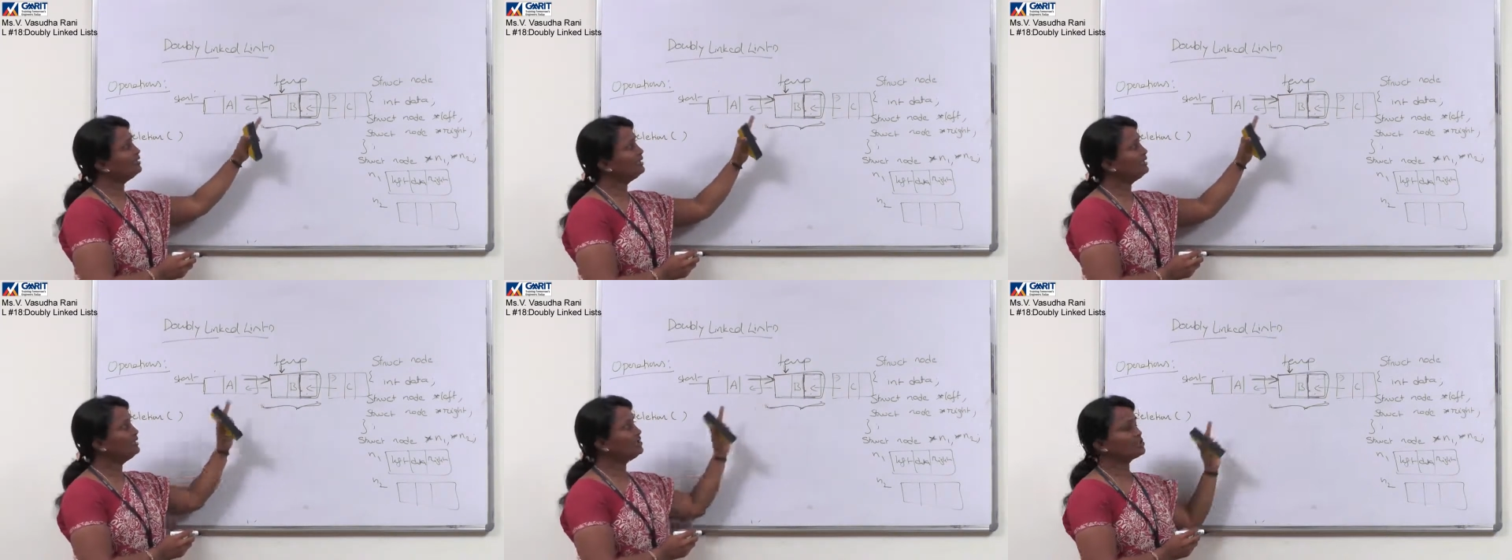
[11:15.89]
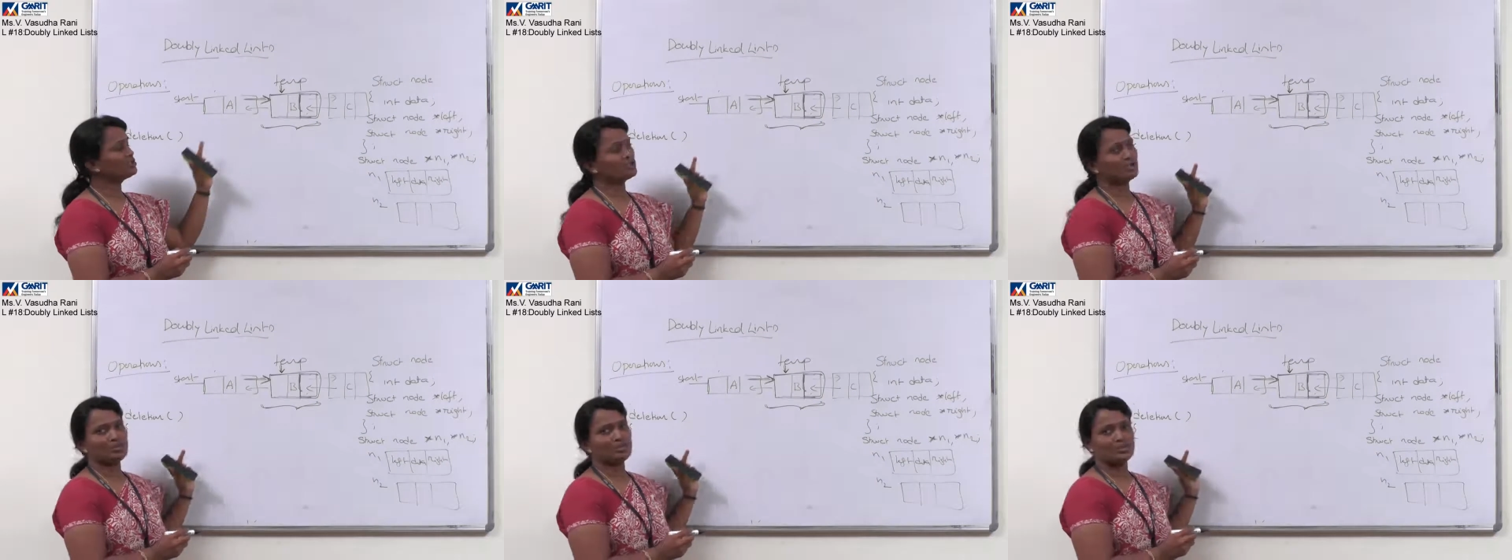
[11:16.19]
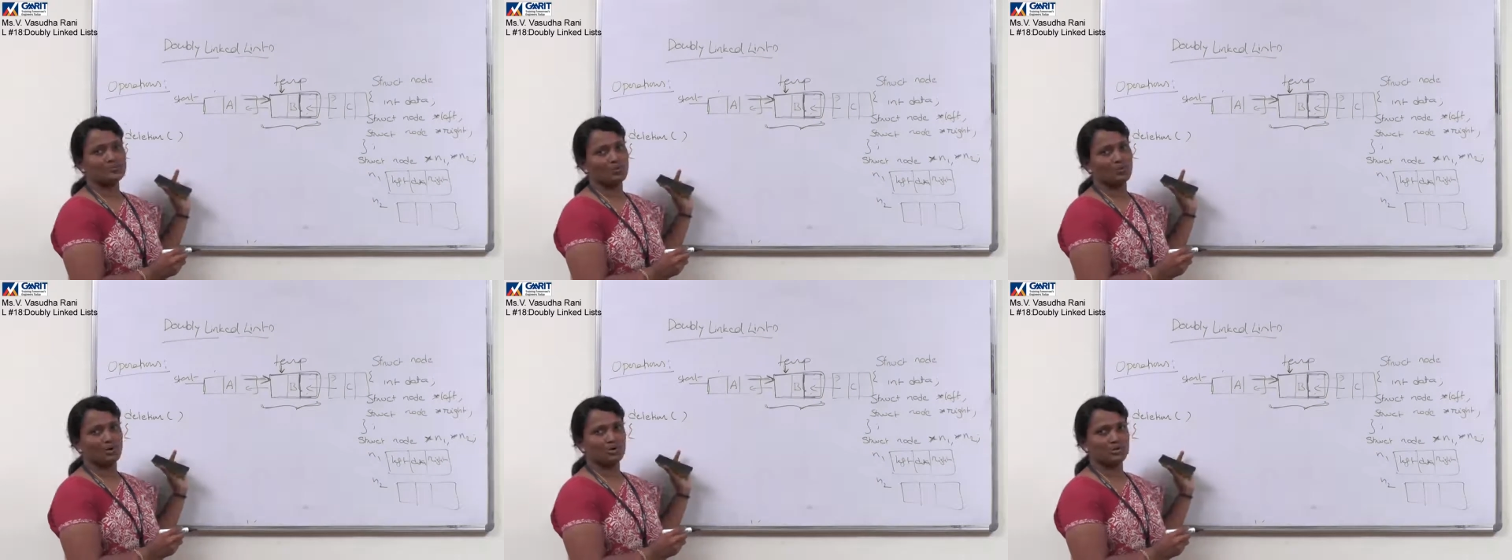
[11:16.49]
deletion
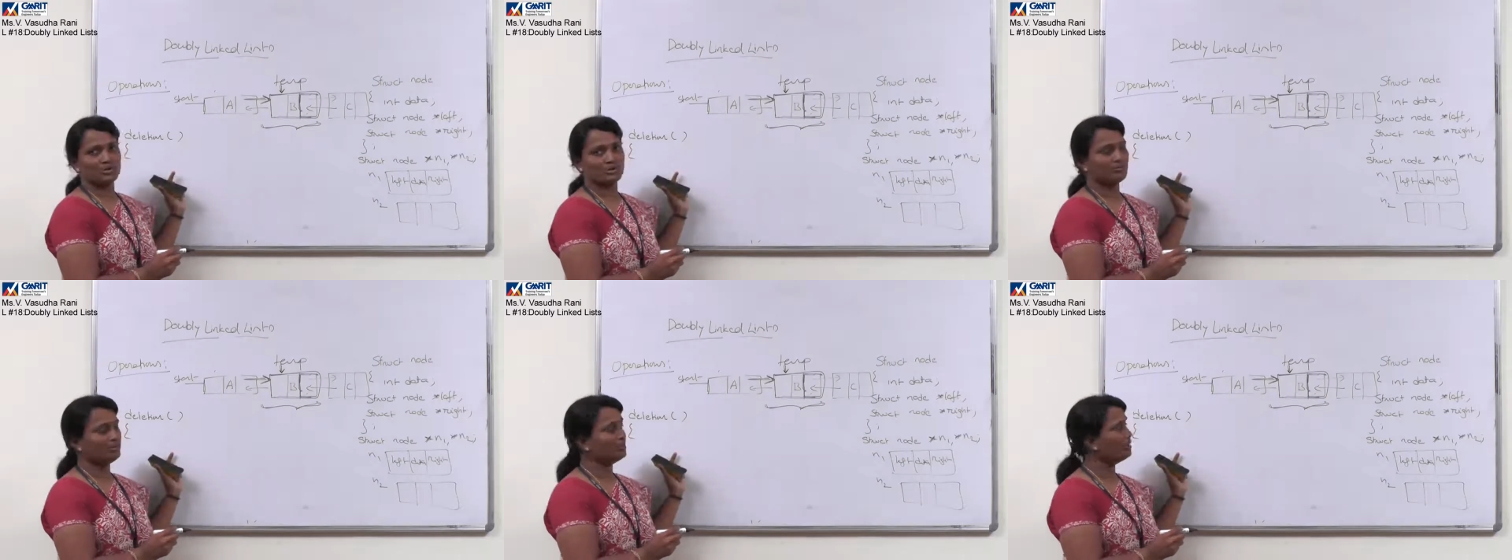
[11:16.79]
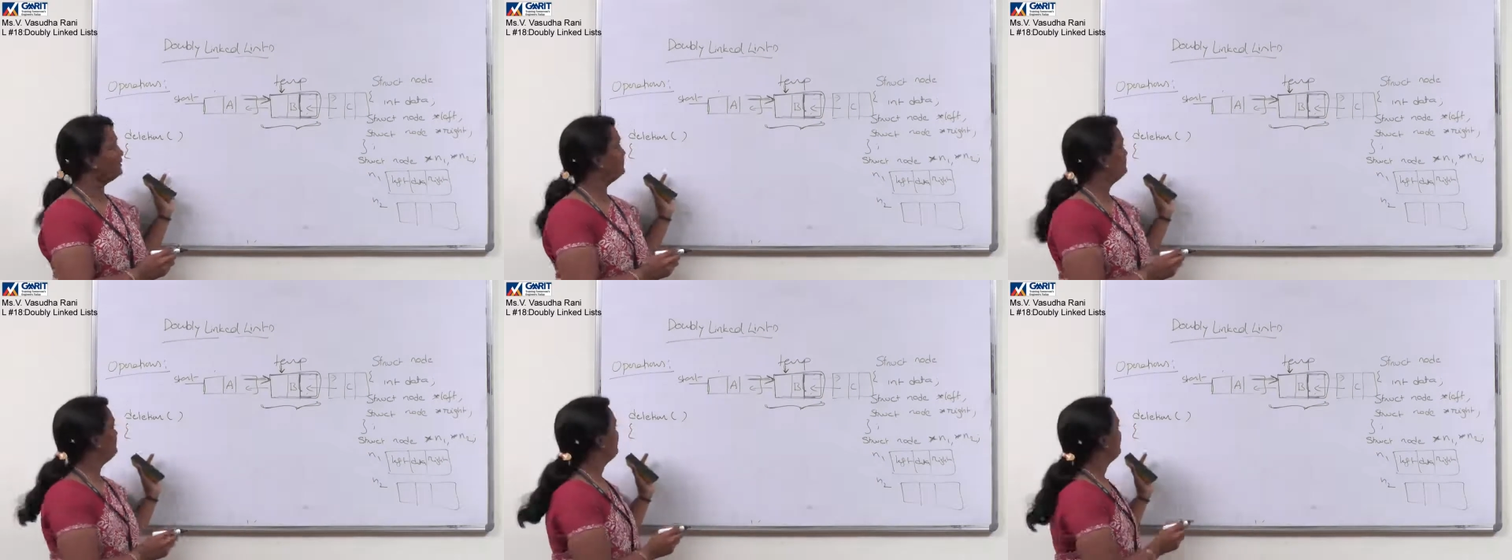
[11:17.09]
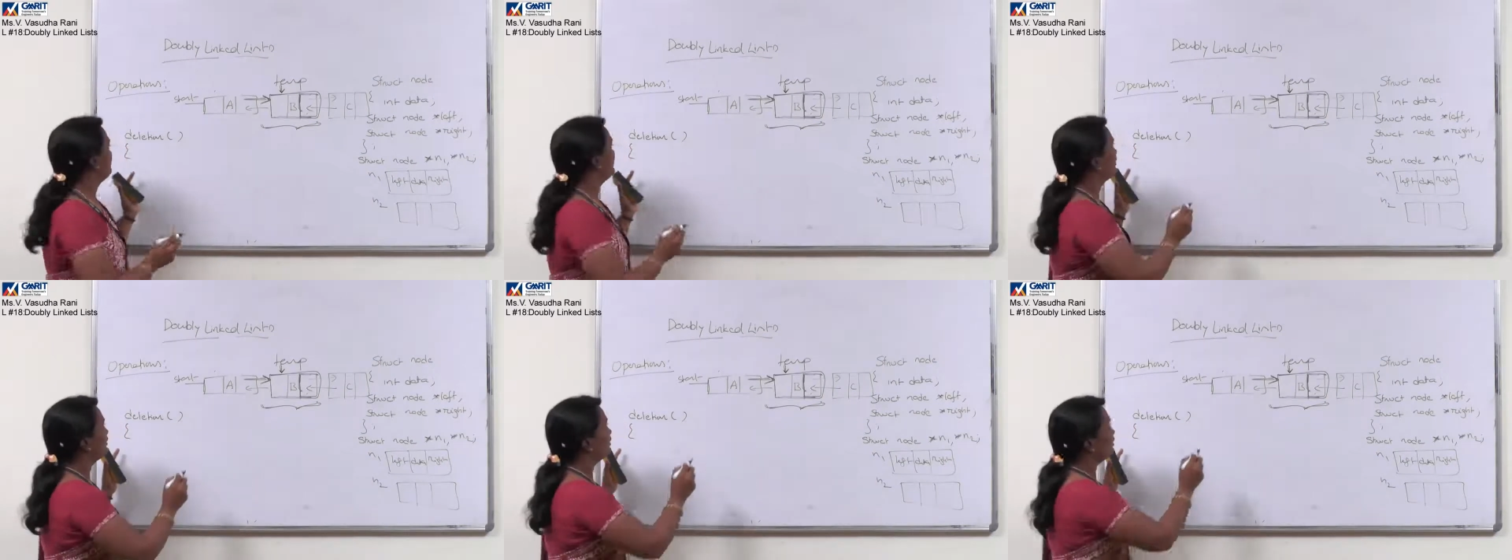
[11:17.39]
is possible.
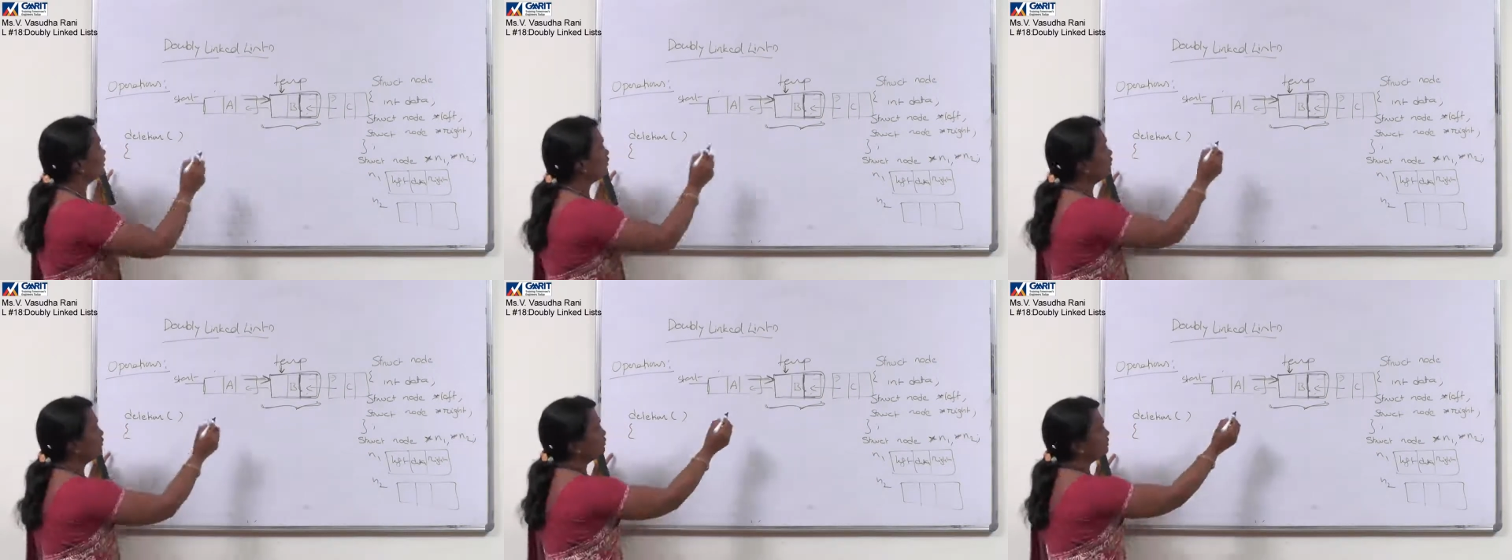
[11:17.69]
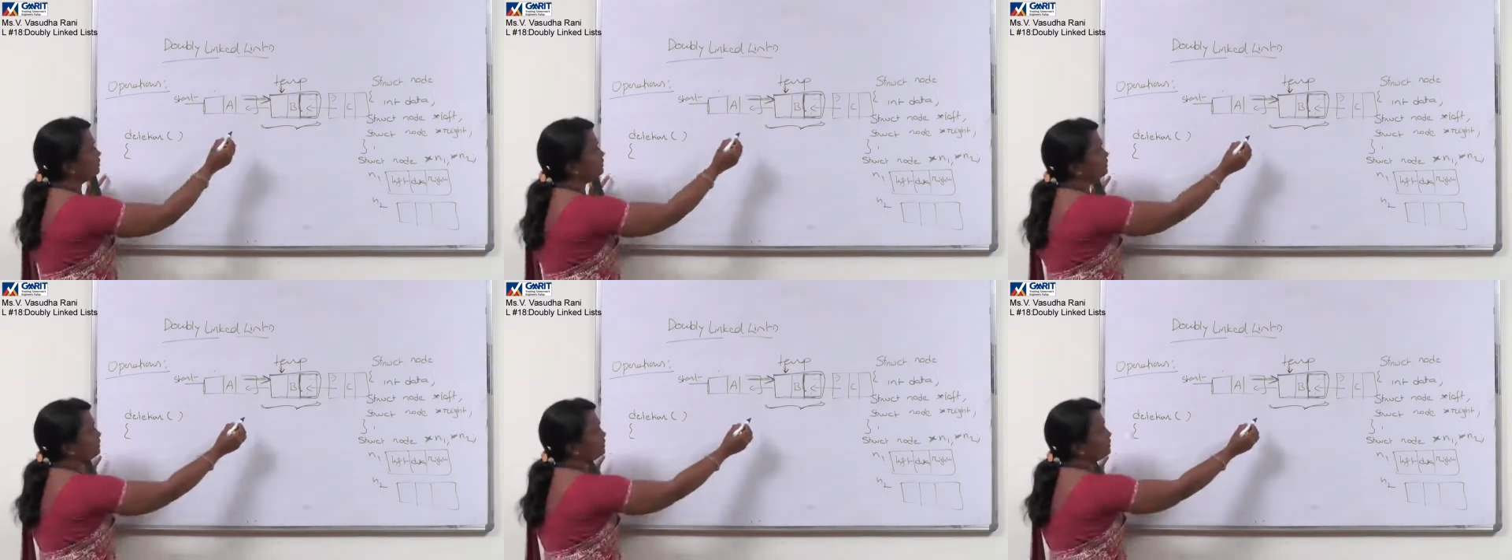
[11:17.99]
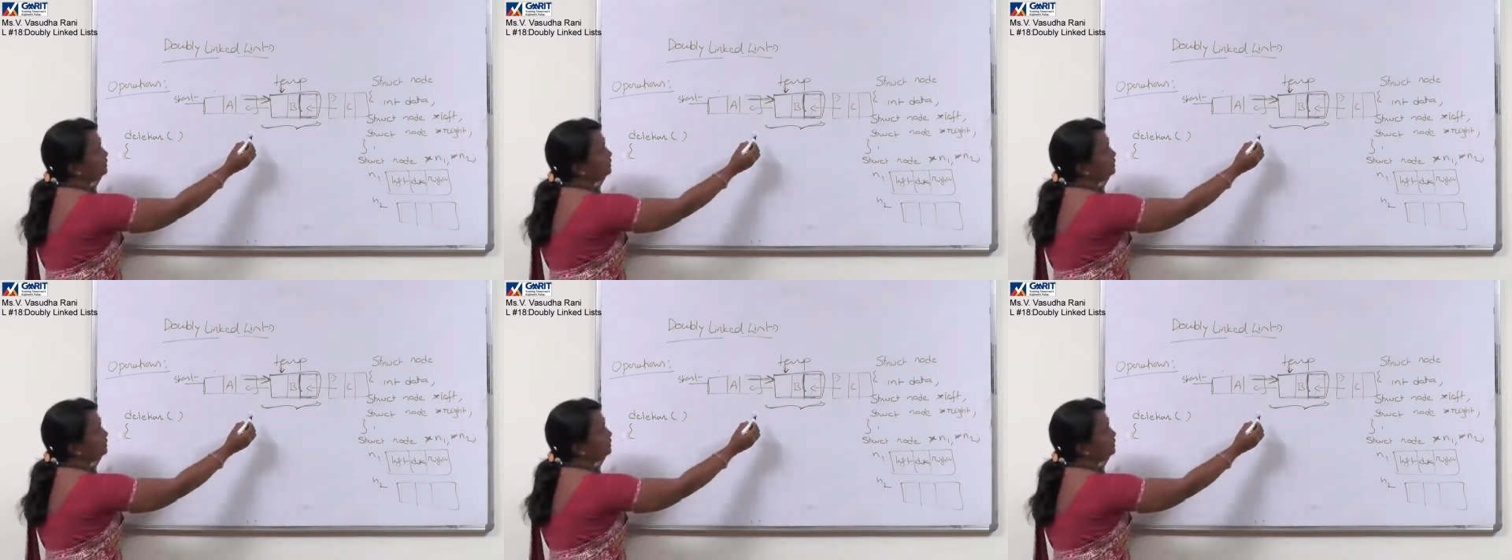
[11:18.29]
Now